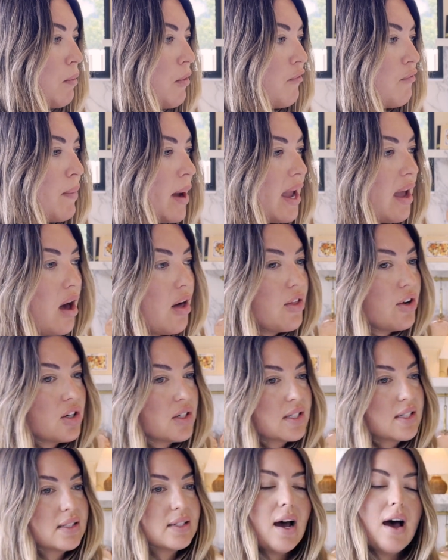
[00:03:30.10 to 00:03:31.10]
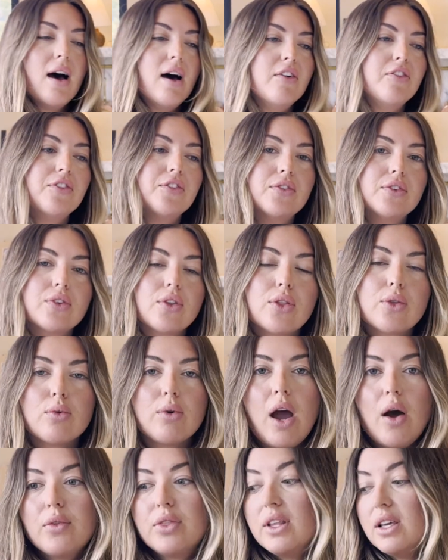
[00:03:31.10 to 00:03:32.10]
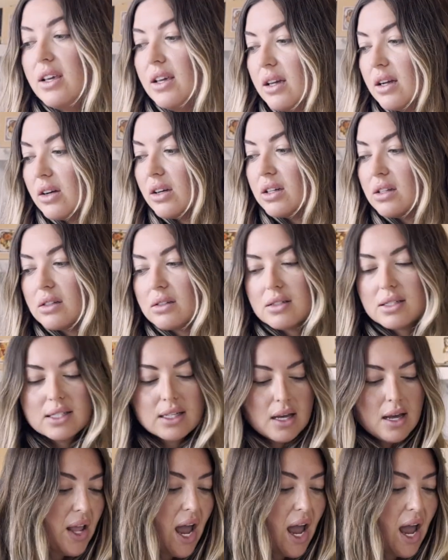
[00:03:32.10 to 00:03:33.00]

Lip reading: of my other stuff throughout the years,